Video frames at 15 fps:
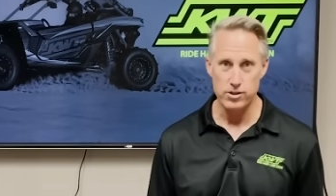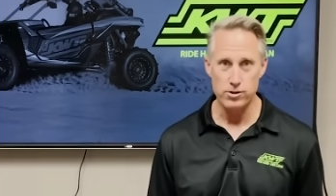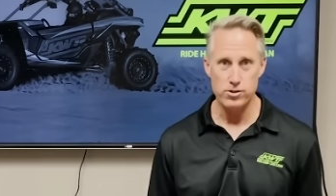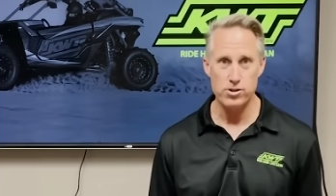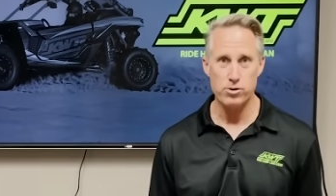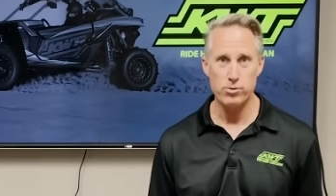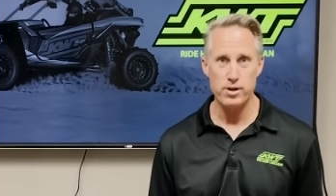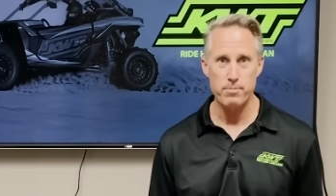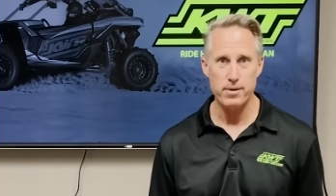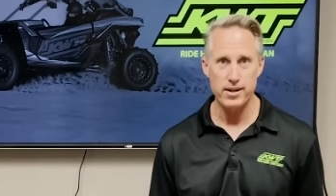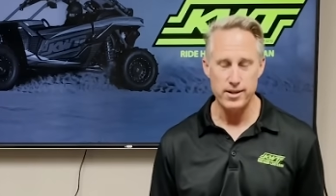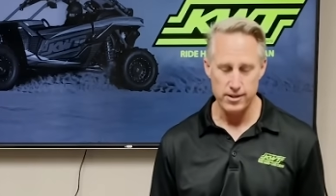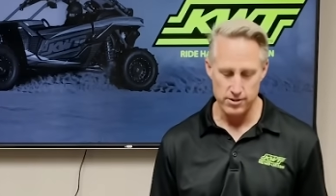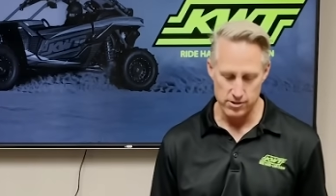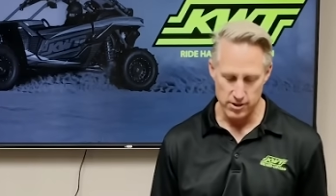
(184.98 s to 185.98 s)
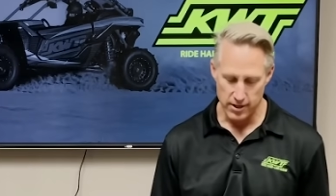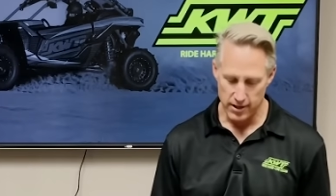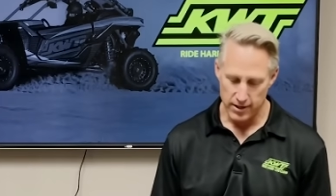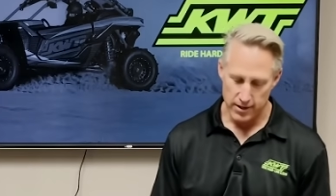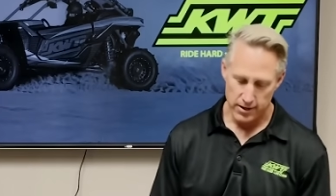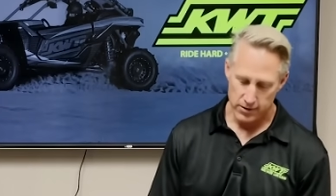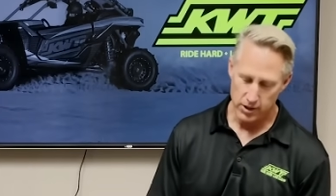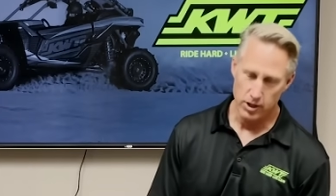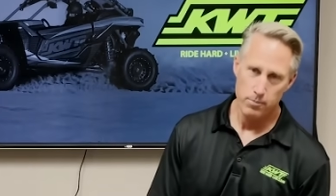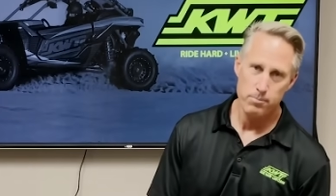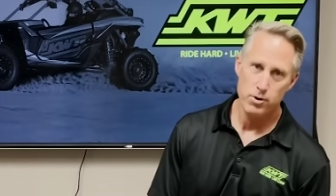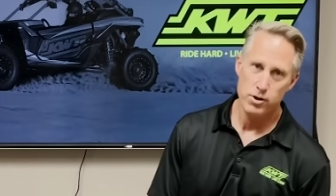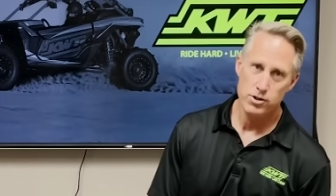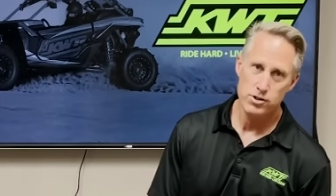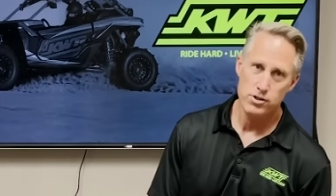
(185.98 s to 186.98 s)
There's three pins that you
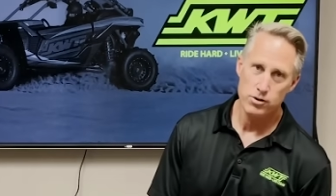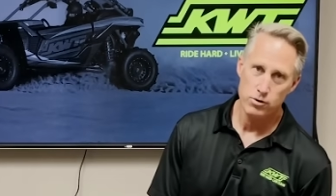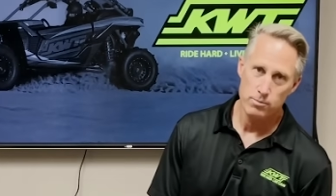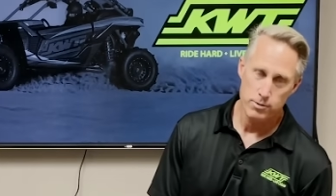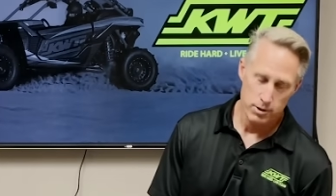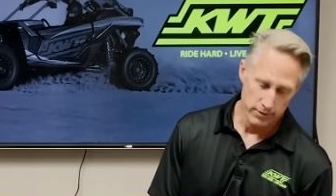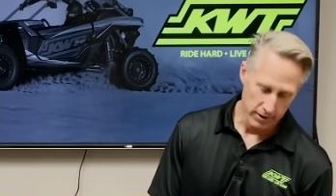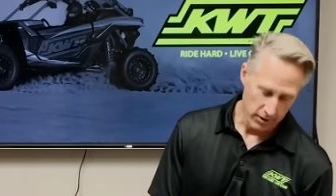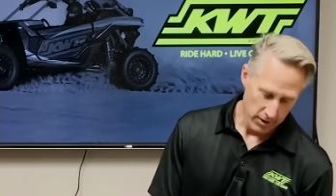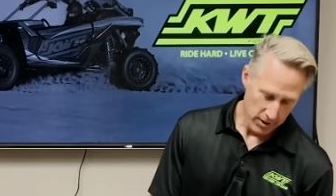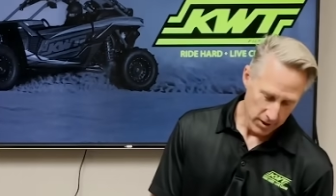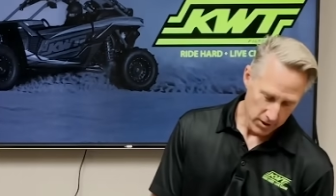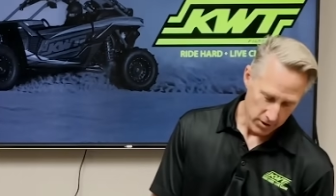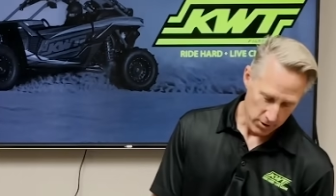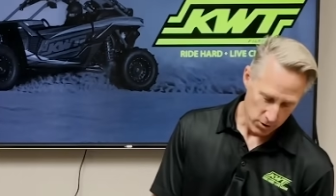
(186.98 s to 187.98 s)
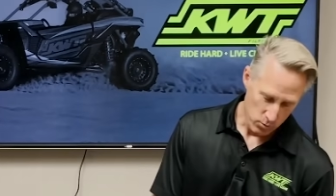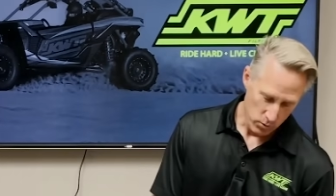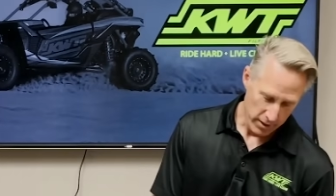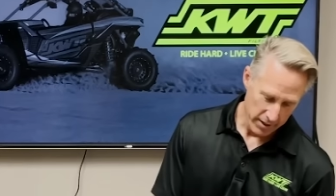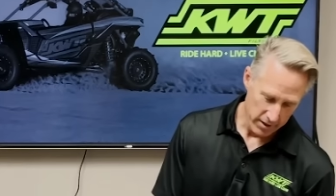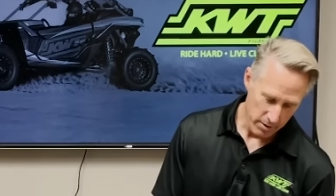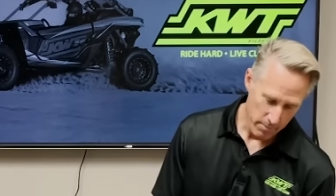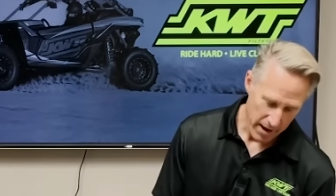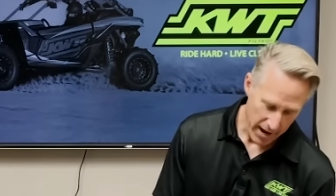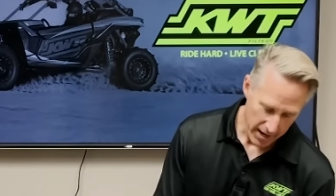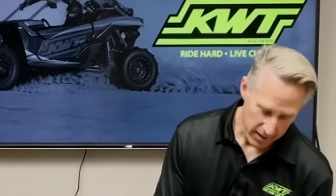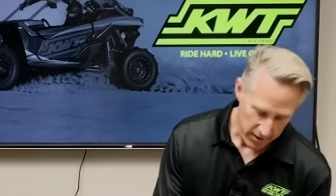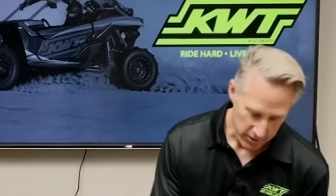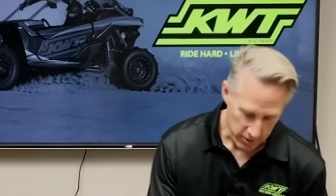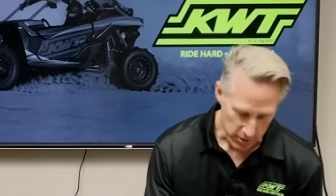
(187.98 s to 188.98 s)
push to remove it. There's one in the
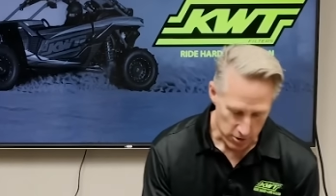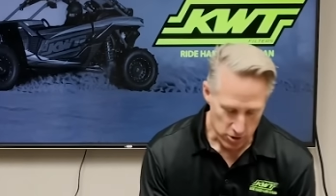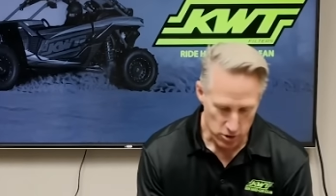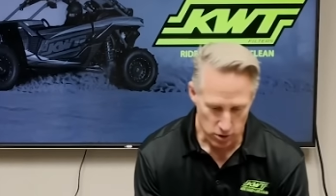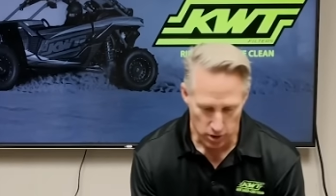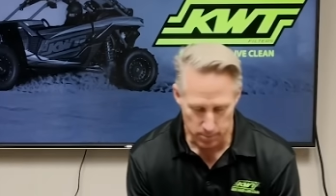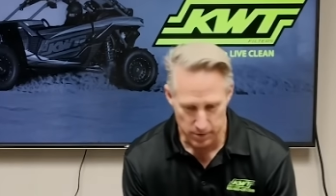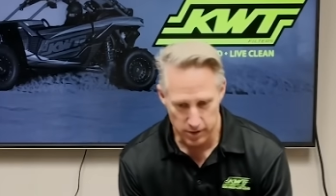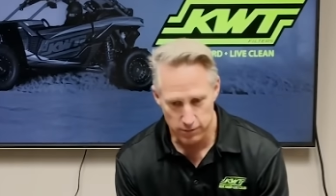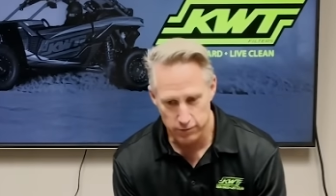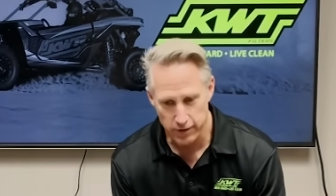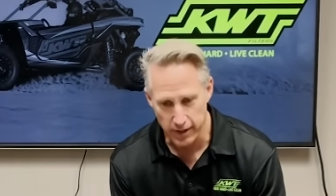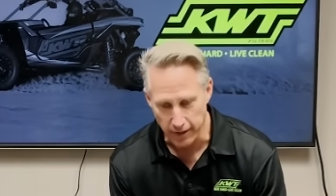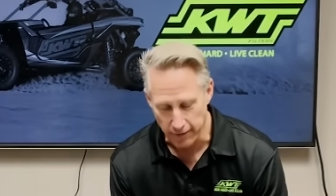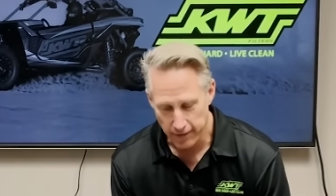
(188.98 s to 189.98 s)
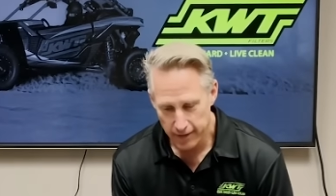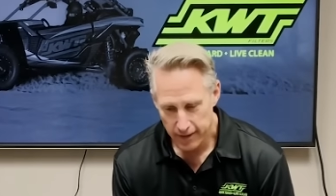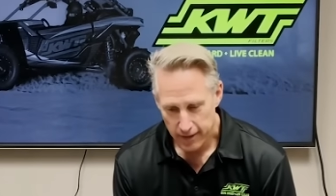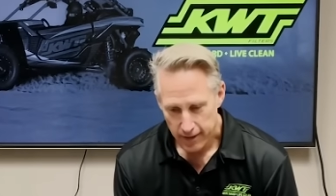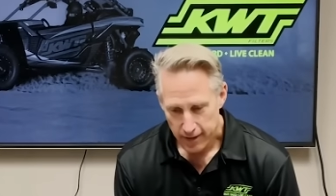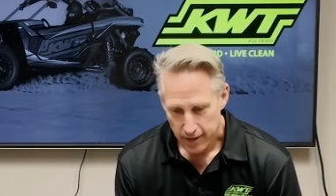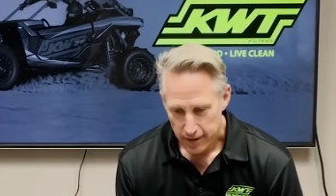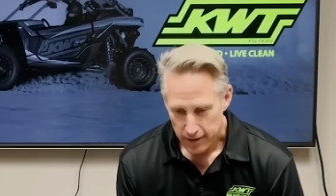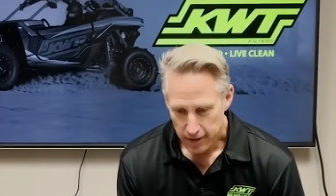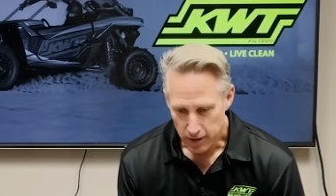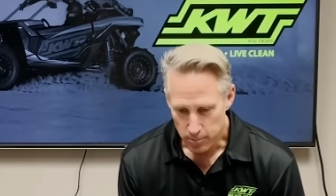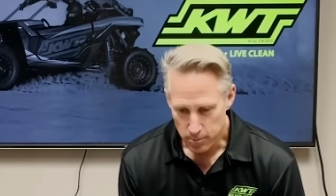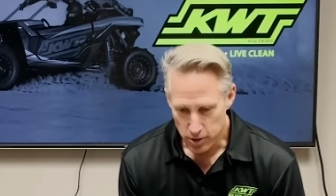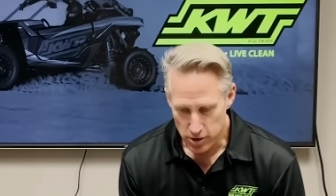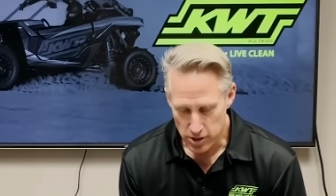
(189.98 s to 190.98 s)
back and there's two up in the front.
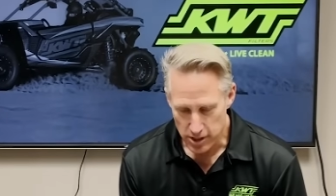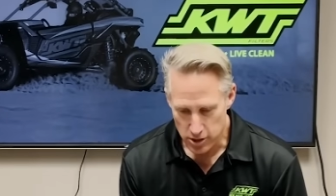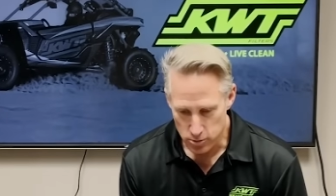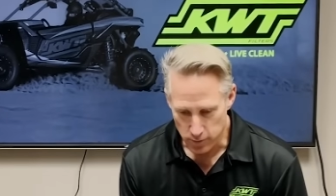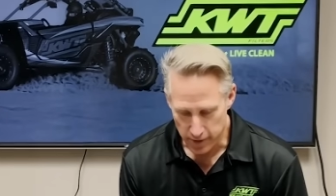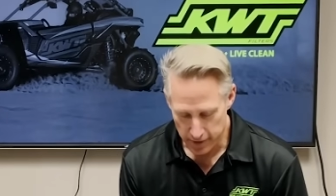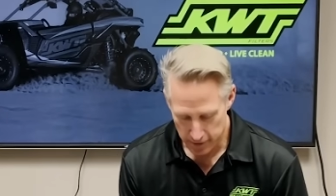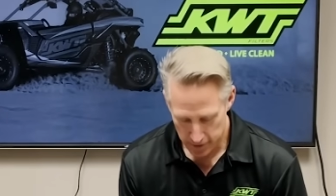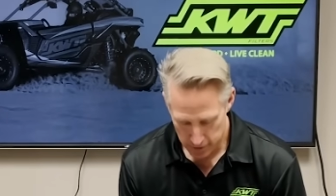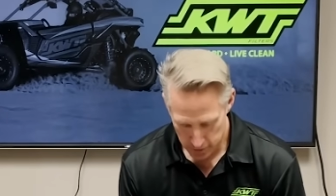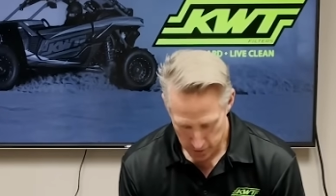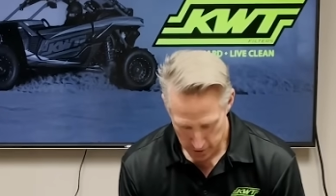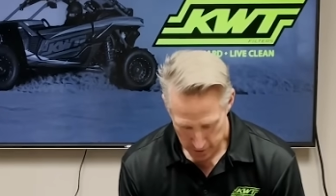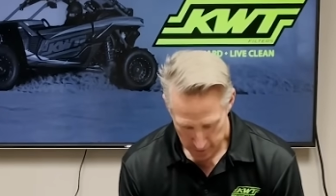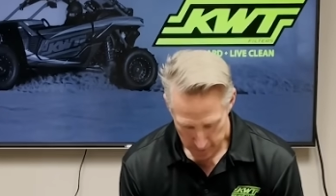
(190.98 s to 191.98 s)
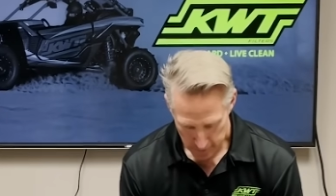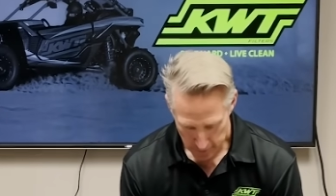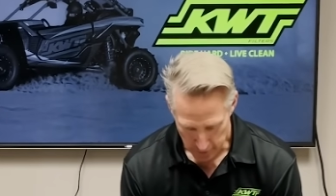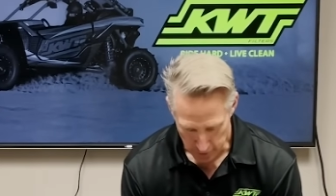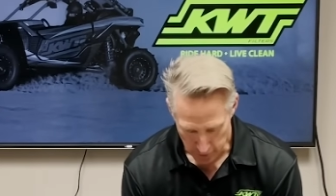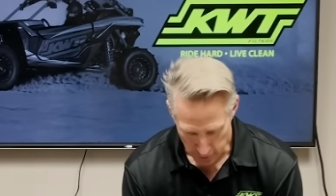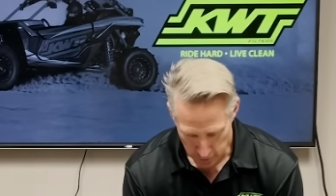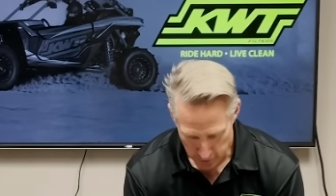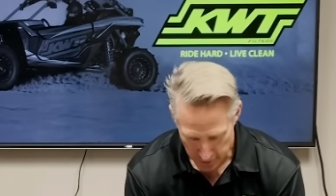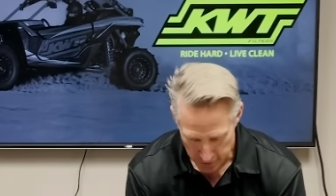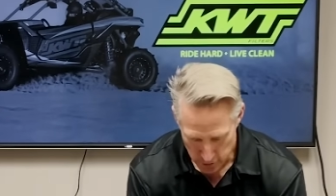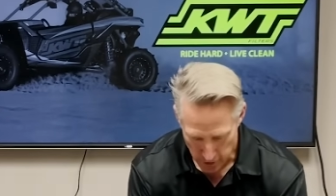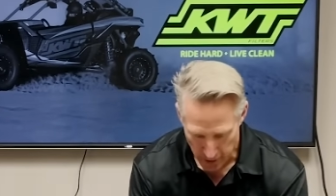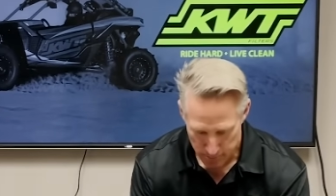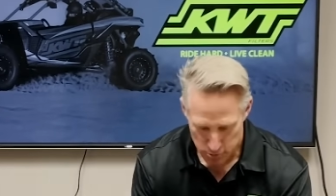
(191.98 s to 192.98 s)
You push each one of those, the dirt tray
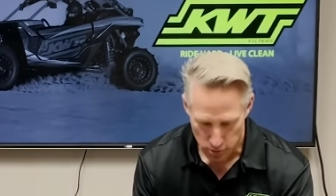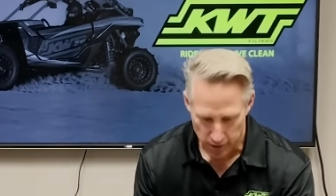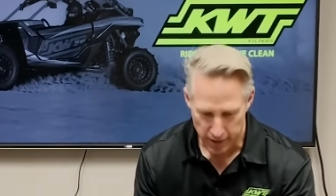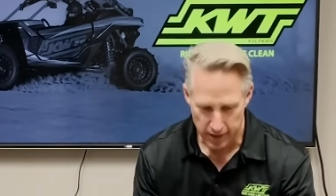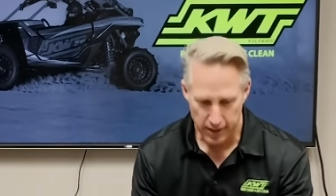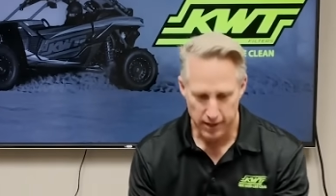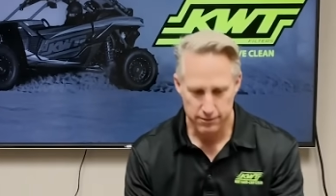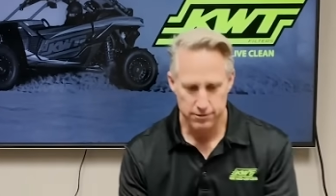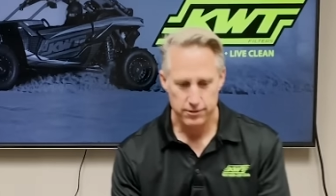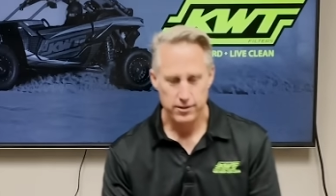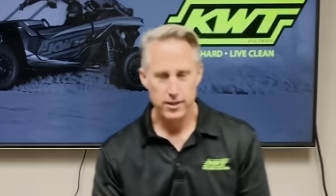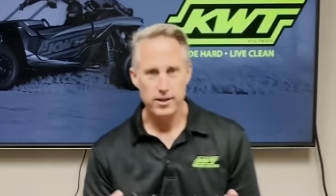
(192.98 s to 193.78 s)
drops right off.